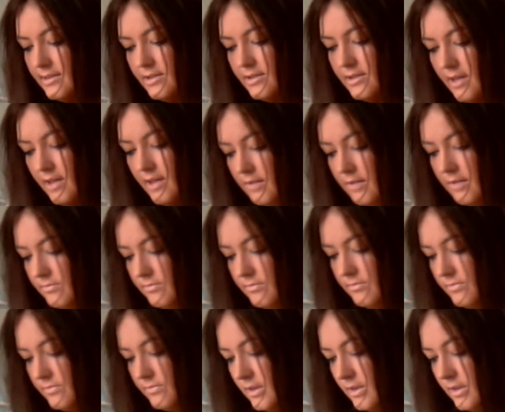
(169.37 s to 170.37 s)

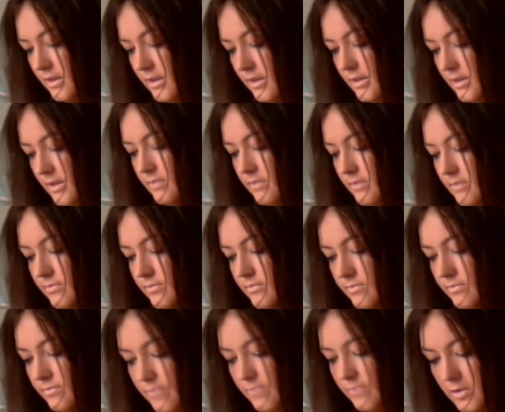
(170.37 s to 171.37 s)

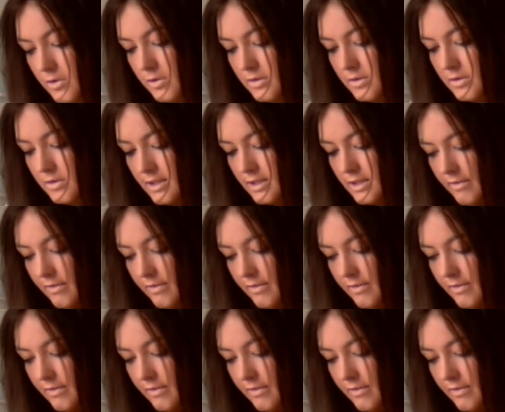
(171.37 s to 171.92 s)
for stuff.